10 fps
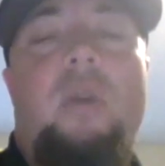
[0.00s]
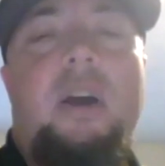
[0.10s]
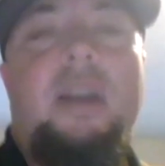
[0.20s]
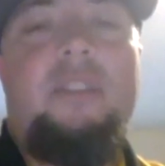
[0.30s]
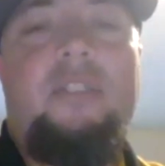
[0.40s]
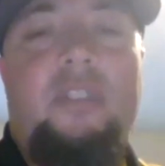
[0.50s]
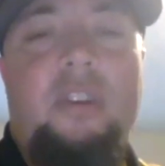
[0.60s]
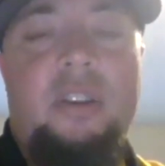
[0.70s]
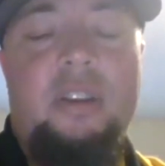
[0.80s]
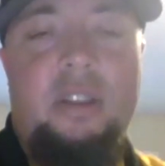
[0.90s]

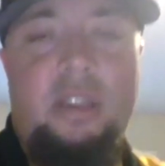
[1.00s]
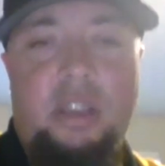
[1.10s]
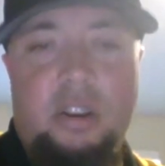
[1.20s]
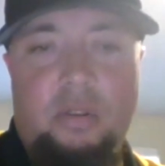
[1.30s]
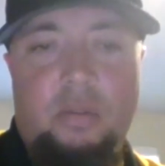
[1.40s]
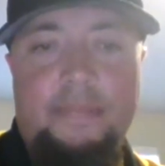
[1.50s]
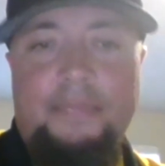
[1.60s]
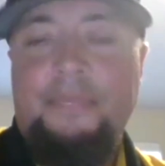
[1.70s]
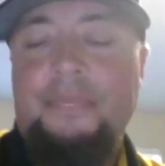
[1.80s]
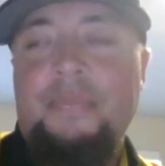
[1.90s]
wise, you know,
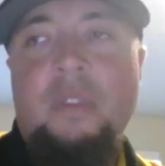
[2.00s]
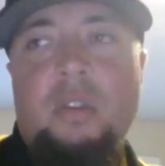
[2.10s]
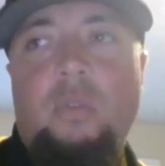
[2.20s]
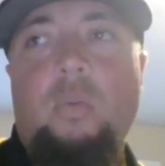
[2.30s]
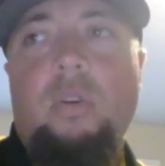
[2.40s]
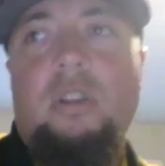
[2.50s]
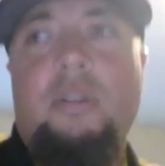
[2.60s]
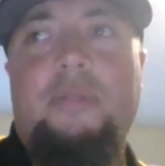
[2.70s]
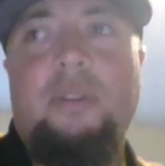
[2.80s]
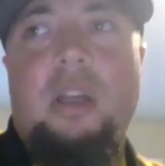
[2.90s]
we're
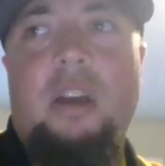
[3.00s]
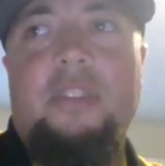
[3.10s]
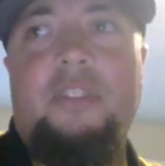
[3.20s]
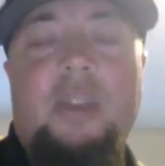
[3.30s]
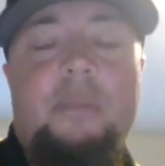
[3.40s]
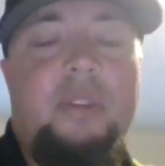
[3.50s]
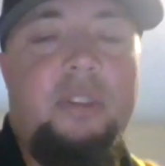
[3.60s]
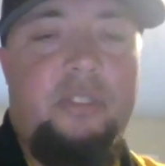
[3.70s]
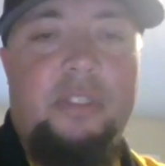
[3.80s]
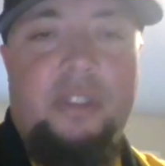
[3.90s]
looking for a lot of the same
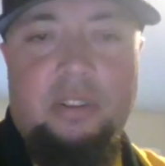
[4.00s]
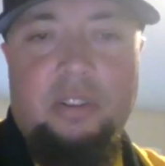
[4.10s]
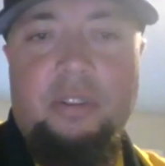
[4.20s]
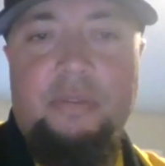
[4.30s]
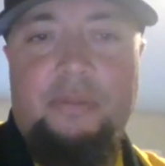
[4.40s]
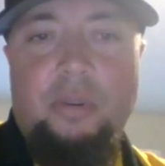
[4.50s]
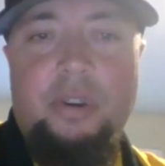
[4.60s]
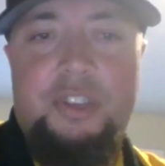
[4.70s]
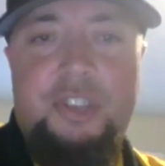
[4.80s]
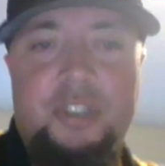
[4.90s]
things that they're looking
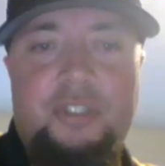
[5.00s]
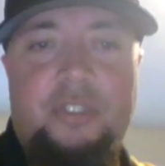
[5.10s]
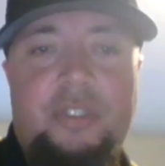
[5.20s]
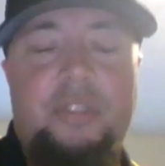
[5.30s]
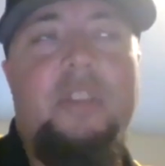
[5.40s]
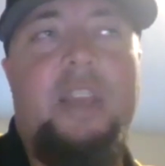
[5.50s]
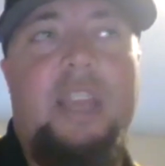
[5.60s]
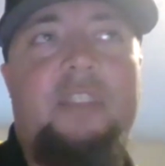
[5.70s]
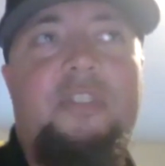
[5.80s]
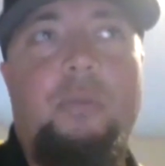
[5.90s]
for. It's just the
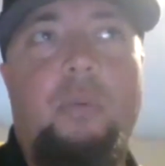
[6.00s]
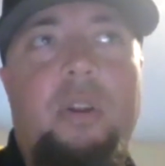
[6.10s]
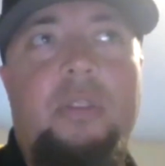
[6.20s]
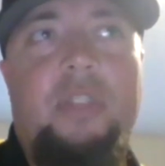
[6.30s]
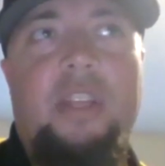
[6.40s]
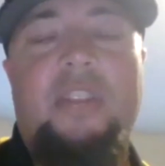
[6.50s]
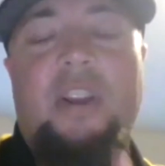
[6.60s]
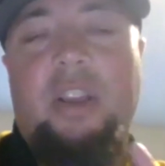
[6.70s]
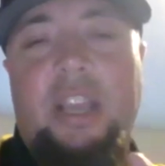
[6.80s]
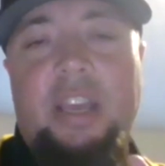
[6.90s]
kids that
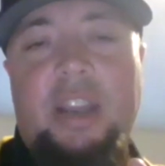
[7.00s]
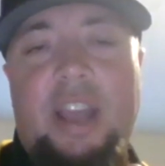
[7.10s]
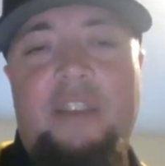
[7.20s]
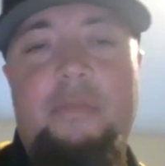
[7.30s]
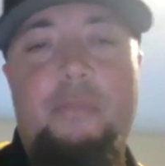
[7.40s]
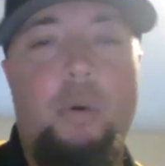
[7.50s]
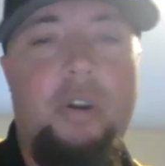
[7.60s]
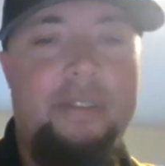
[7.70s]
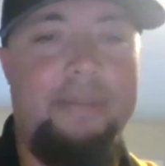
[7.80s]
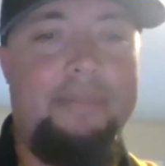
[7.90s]
they're going to get have
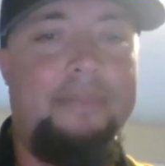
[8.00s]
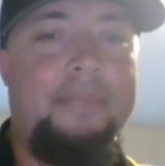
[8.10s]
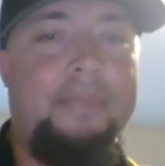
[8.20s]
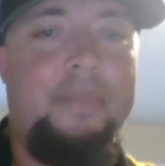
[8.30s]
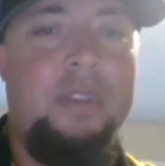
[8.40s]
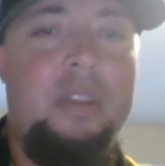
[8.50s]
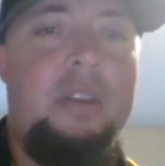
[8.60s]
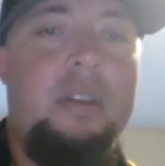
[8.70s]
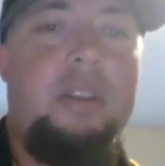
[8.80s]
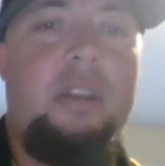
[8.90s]
more of it,
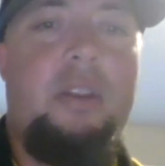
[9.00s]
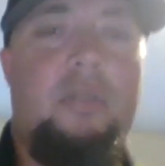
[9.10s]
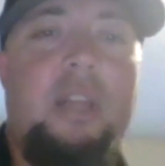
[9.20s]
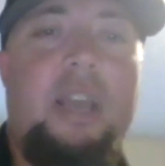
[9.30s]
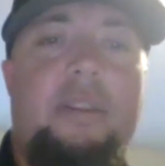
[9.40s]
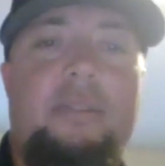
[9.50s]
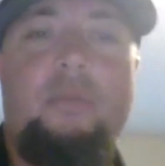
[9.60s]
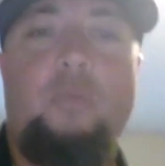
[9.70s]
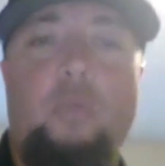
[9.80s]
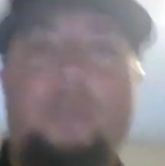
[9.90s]
you know, like,
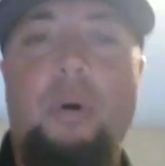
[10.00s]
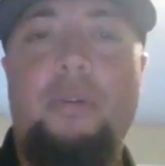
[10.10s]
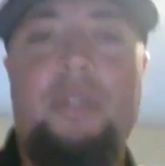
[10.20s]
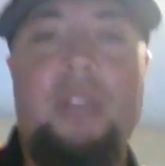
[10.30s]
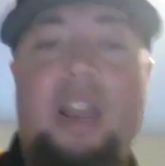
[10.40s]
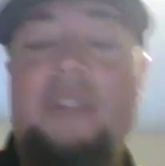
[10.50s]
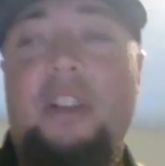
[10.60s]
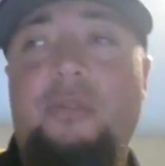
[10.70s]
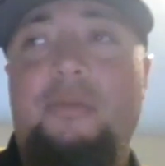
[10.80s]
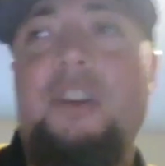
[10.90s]
I've
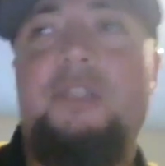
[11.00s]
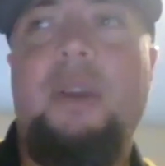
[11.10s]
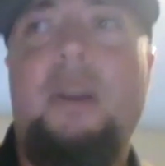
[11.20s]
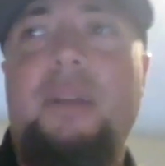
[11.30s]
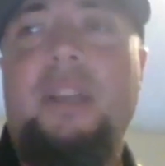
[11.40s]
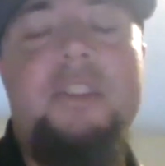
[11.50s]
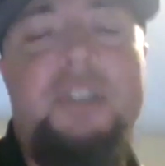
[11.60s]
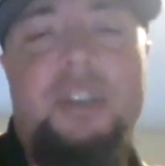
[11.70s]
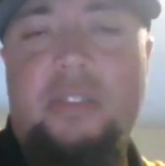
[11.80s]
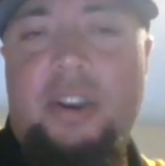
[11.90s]
got two freshmen coming in
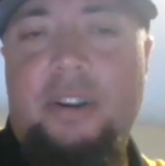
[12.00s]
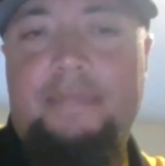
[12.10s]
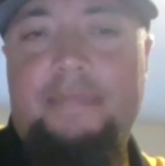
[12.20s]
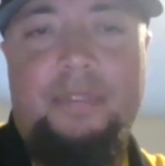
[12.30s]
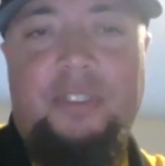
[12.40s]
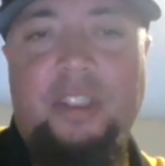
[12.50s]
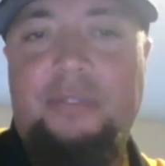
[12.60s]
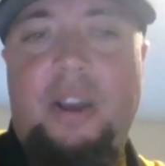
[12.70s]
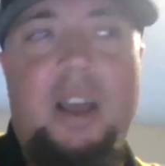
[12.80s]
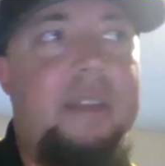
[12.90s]
this year that are
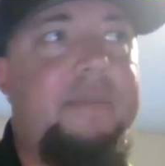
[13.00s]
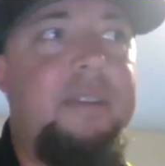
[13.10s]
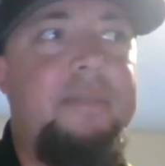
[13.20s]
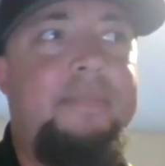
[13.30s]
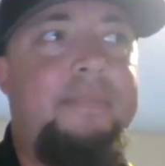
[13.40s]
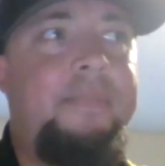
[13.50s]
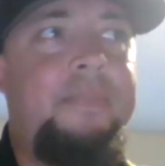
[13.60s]
6'5 and